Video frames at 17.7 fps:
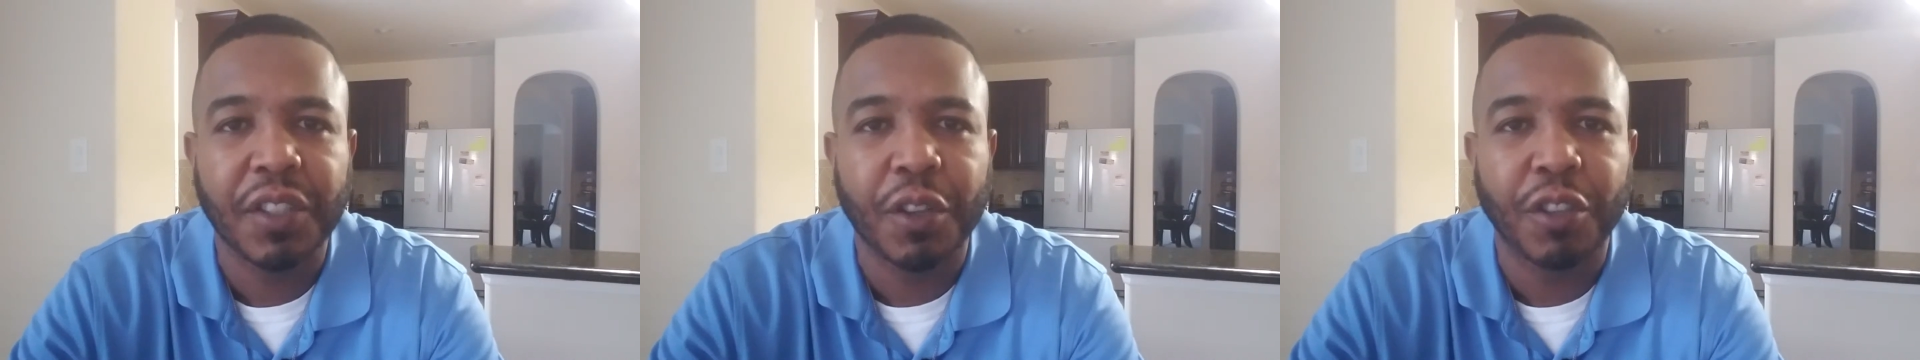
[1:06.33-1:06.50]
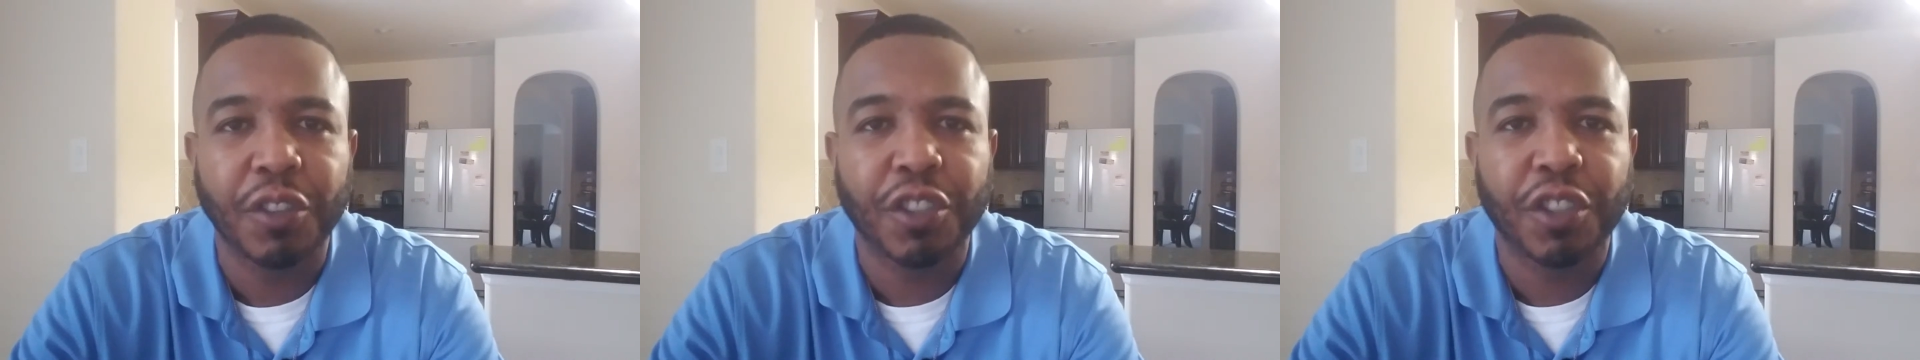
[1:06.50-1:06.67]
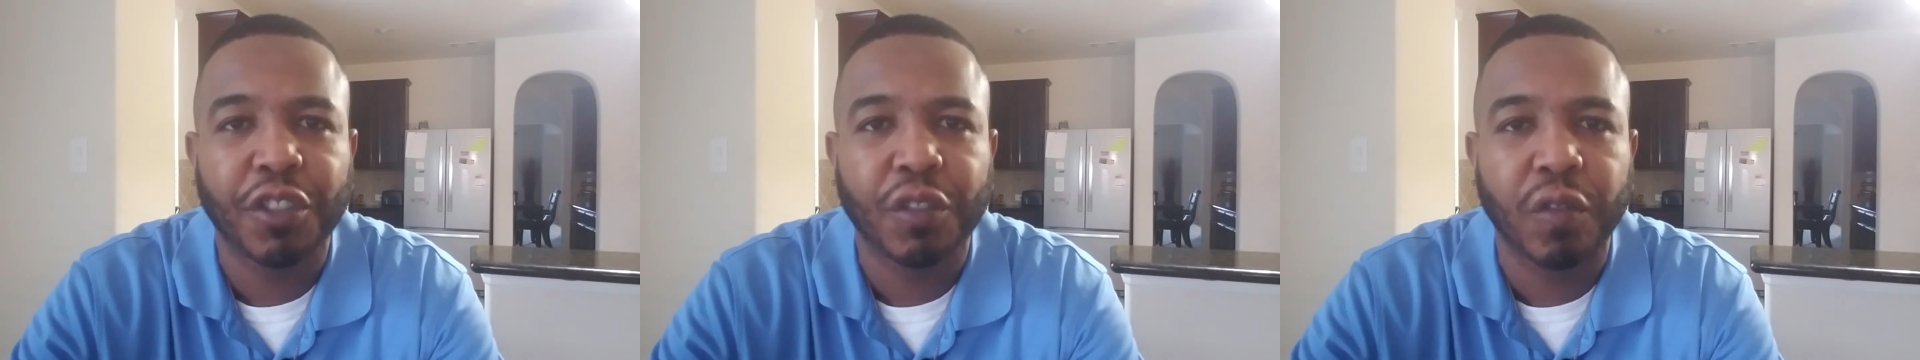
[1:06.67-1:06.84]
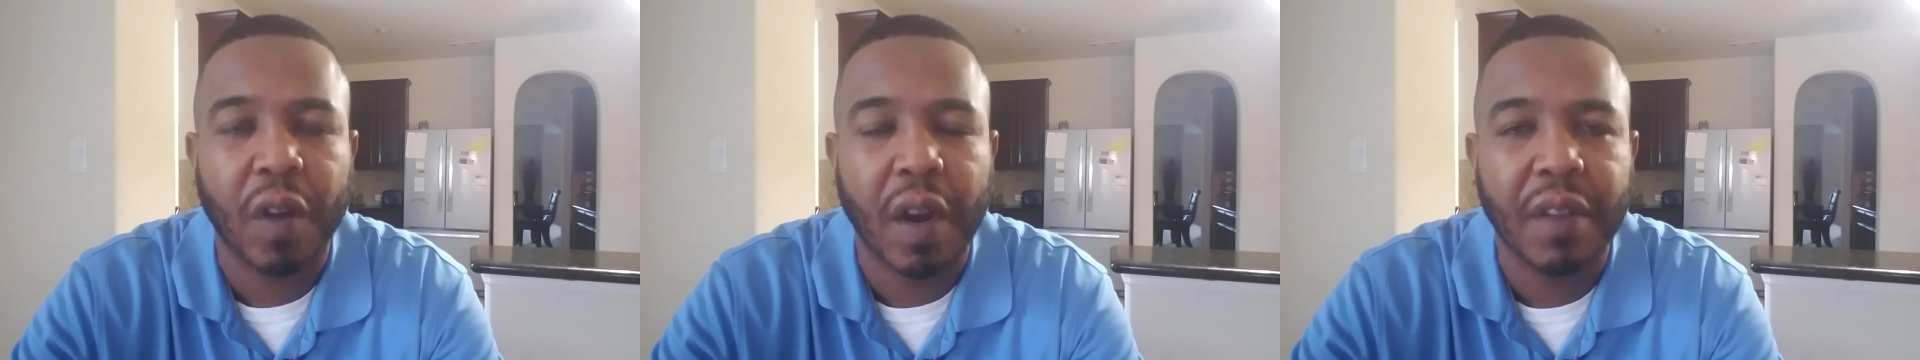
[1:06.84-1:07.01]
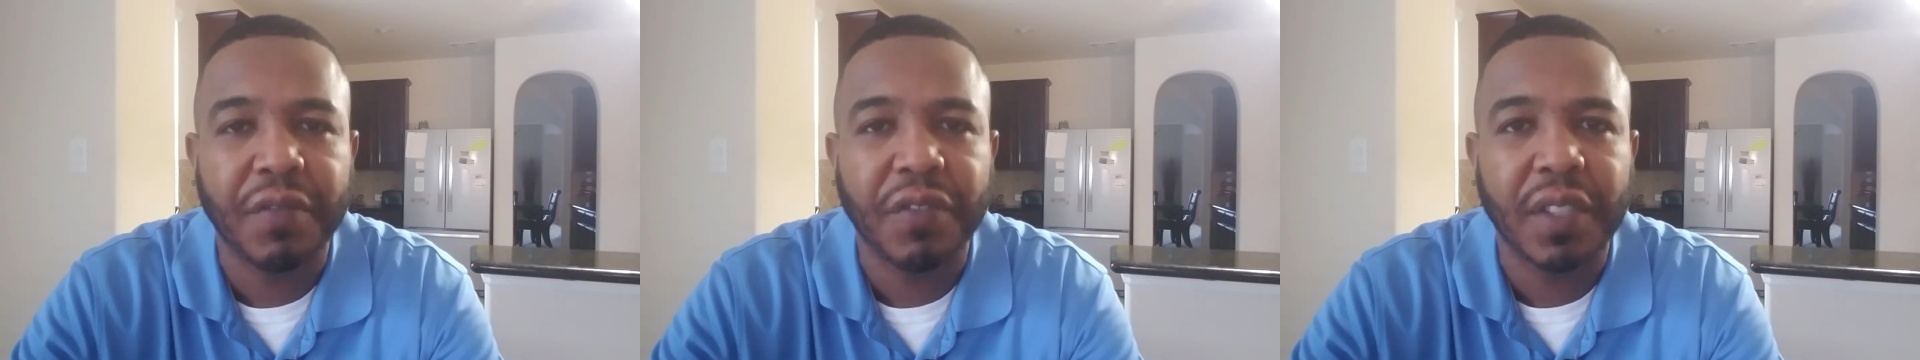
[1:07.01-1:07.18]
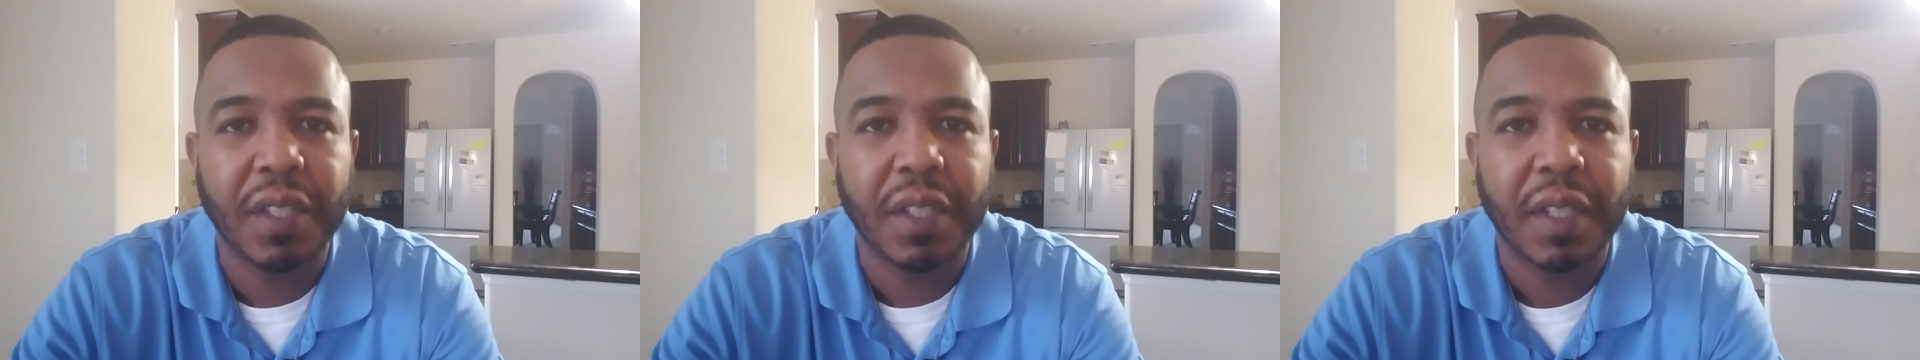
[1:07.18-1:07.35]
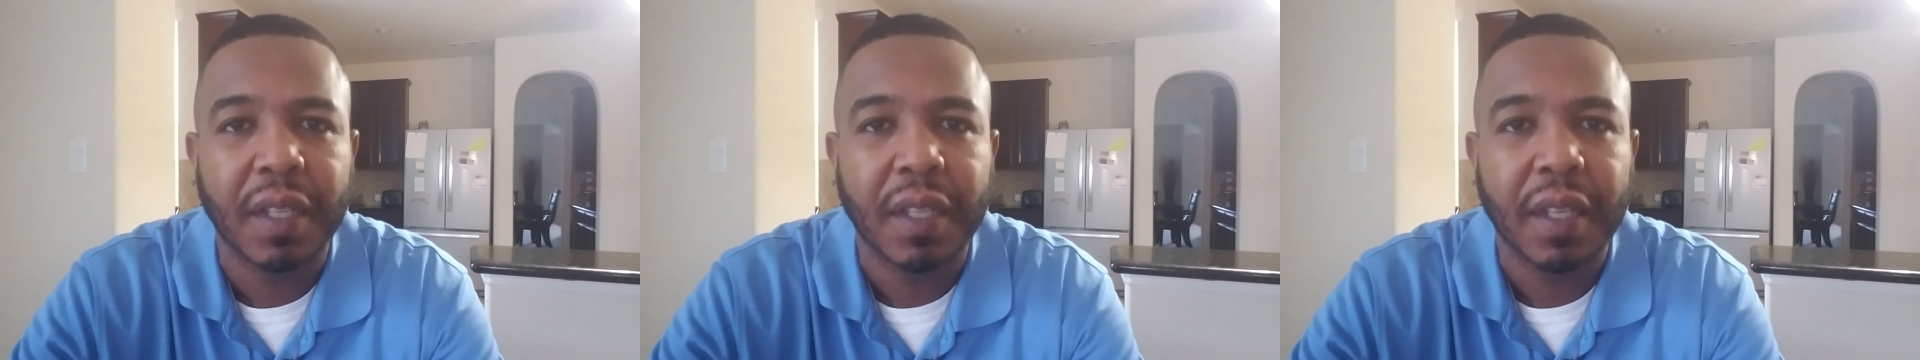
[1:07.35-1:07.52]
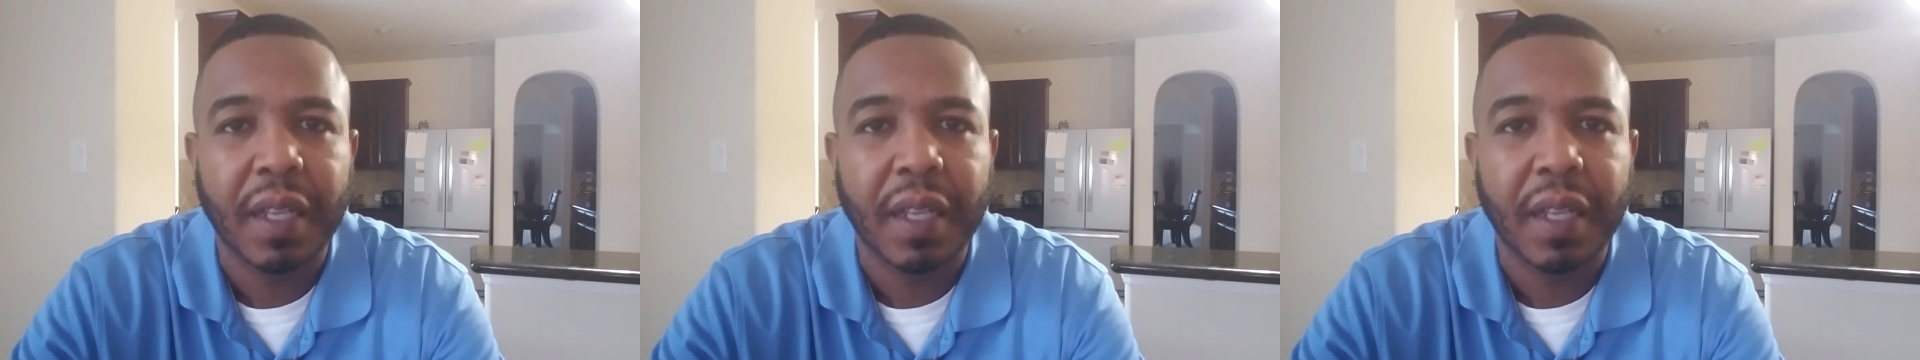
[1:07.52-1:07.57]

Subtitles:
your strengths